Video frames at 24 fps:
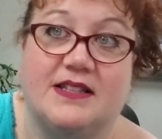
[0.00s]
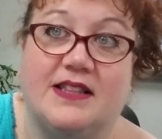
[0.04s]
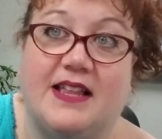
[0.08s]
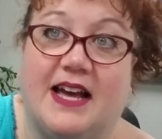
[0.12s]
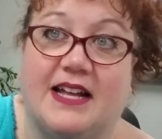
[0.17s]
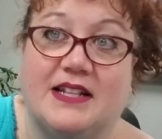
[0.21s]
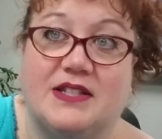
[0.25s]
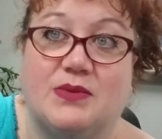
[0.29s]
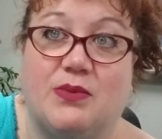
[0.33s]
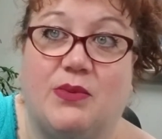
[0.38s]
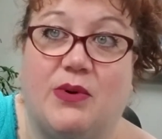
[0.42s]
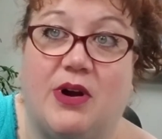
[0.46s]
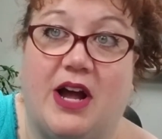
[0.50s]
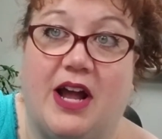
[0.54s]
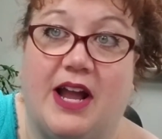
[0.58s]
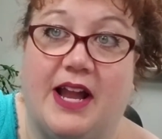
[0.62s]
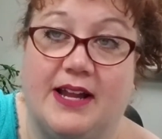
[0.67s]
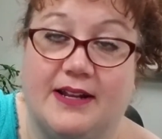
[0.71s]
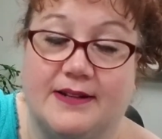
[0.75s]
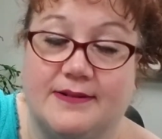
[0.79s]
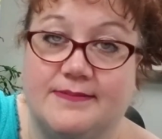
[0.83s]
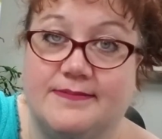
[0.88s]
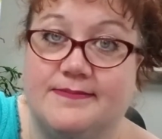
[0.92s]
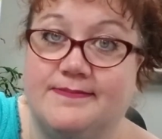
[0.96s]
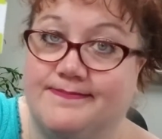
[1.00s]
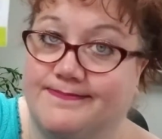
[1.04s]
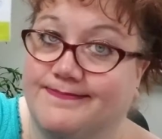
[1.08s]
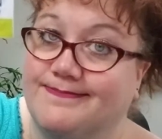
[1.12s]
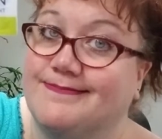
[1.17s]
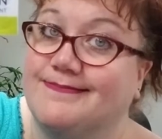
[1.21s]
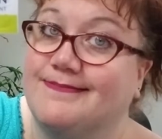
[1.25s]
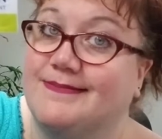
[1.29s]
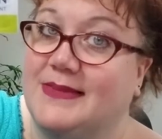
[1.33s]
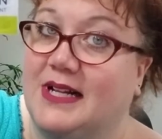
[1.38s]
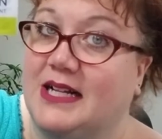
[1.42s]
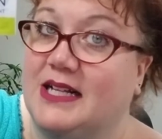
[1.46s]
That's why
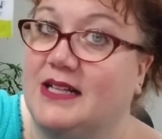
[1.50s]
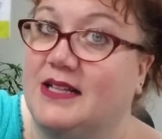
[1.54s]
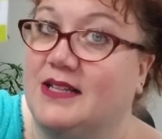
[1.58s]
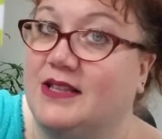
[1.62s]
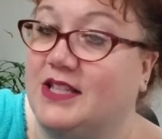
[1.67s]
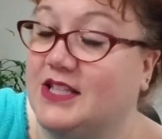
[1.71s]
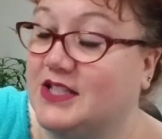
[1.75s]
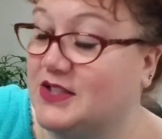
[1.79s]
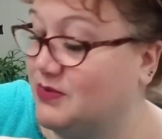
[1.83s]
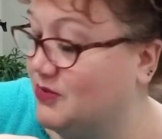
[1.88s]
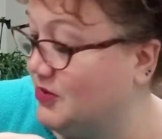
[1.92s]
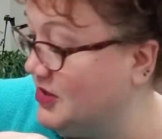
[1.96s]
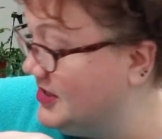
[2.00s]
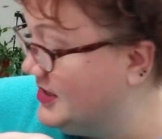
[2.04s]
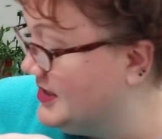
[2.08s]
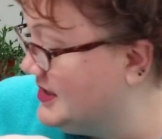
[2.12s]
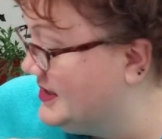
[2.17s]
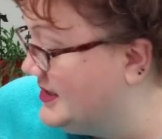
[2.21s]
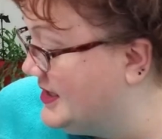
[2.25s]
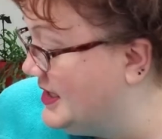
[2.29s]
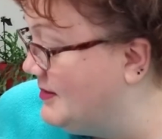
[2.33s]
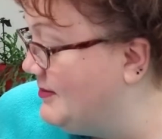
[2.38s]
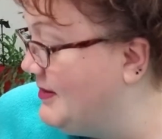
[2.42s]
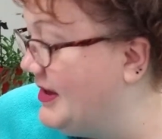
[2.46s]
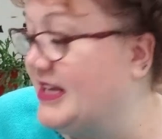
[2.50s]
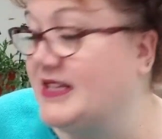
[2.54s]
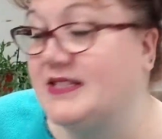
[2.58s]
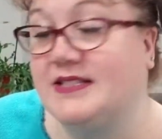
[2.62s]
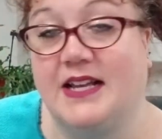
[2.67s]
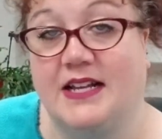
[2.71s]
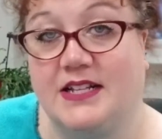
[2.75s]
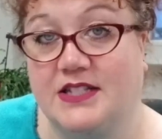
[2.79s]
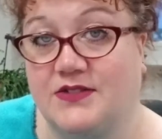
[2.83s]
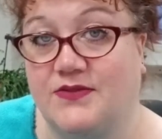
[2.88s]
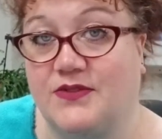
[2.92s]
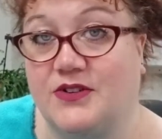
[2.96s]
this one can make
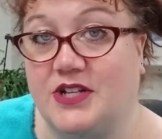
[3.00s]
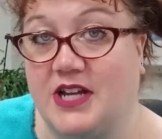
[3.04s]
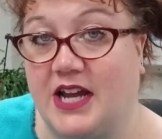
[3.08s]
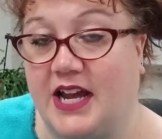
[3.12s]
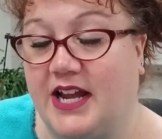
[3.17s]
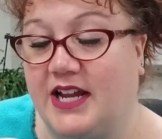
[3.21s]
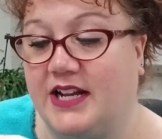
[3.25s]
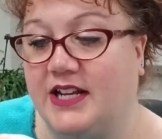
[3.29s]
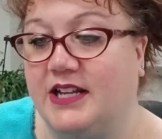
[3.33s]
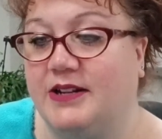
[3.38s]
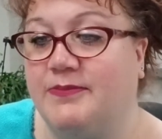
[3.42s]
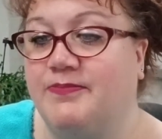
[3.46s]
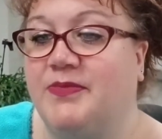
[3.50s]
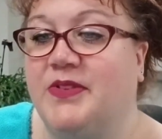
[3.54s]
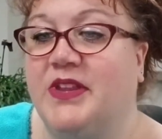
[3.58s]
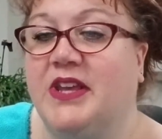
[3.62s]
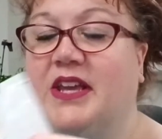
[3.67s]
sense for dieting.